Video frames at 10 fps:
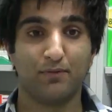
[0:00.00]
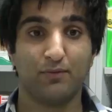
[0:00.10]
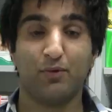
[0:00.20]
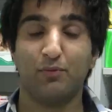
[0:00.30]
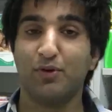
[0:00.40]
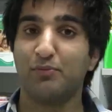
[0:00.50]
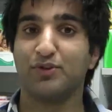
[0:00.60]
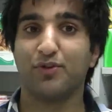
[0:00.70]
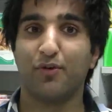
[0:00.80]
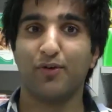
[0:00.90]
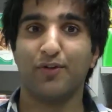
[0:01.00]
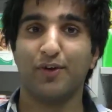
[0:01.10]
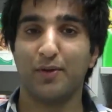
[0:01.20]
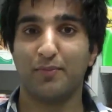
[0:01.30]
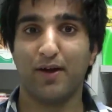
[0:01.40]
We were pretty much thrown in the
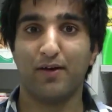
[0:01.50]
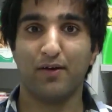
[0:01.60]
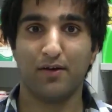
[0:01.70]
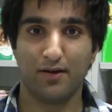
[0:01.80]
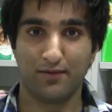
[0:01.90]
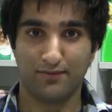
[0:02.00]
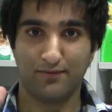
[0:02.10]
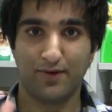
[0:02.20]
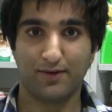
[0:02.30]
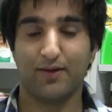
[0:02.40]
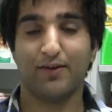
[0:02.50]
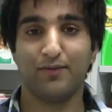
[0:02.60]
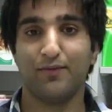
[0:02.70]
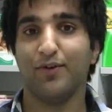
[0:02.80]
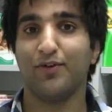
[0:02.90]
deep end in
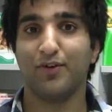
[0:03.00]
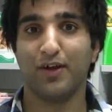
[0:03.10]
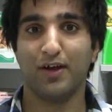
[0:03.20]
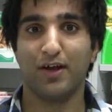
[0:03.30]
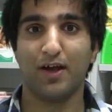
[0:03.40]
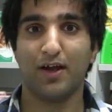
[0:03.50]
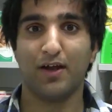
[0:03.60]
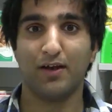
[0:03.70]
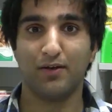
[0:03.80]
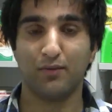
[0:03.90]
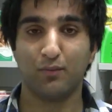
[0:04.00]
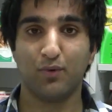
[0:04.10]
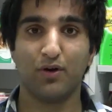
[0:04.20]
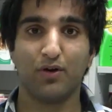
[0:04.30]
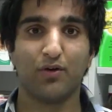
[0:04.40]
the first year, and
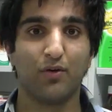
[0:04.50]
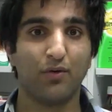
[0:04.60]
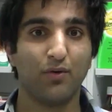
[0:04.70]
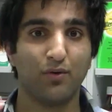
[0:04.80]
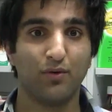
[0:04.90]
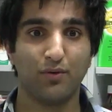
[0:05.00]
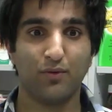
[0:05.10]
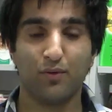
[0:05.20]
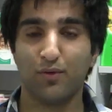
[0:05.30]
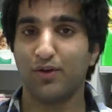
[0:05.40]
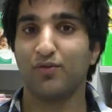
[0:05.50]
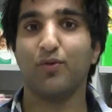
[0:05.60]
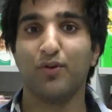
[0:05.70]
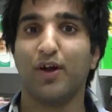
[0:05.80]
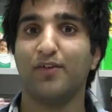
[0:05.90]
we got told all these
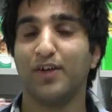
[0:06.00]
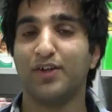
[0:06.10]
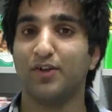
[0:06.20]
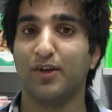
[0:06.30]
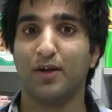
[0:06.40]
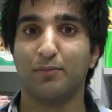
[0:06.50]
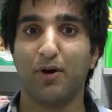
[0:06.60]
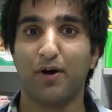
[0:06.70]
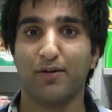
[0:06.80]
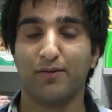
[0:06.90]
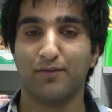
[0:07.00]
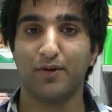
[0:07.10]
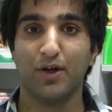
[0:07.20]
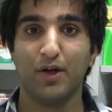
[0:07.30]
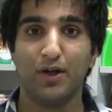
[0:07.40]
organisations you get a part of.
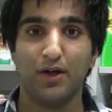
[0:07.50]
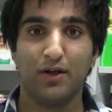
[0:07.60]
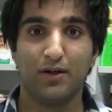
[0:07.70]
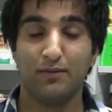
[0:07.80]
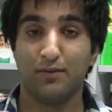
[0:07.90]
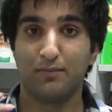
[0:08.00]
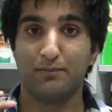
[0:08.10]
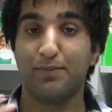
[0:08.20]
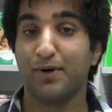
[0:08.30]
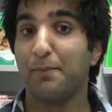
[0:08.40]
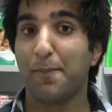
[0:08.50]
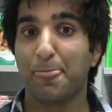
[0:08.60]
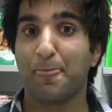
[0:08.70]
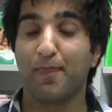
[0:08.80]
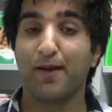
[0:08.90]
But
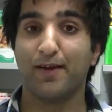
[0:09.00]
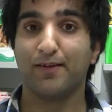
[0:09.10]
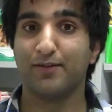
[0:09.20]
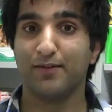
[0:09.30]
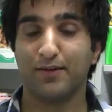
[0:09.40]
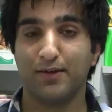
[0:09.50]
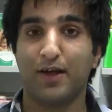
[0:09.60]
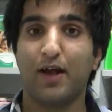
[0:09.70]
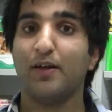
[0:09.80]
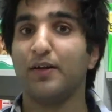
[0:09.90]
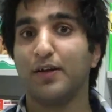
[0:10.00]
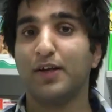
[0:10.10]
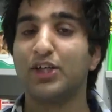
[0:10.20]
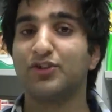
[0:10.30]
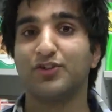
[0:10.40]
the thing is,
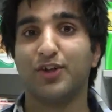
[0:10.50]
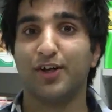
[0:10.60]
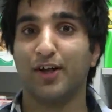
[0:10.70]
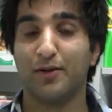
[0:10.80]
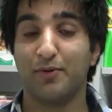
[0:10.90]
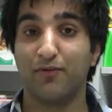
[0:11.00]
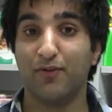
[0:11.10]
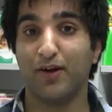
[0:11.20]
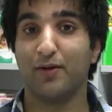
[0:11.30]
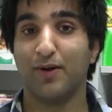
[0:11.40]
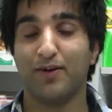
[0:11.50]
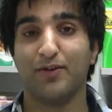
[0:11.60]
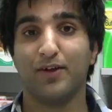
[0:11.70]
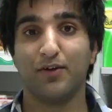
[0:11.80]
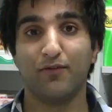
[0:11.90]
lecturers turned out to be really
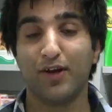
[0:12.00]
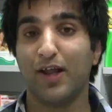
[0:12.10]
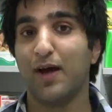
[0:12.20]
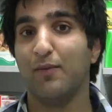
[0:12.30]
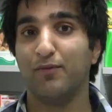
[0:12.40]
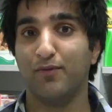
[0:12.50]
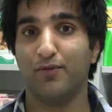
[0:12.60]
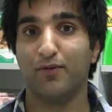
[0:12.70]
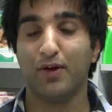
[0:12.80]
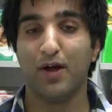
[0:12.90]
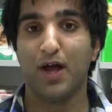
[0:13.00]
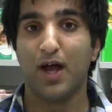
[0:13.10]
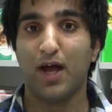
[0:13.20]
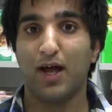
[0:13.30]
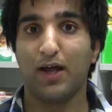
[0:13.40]
amazing. They're really helpful,
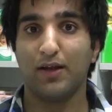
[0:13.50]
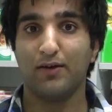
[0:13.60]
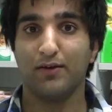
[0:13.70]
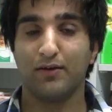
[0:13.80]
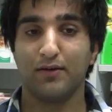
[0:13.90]
and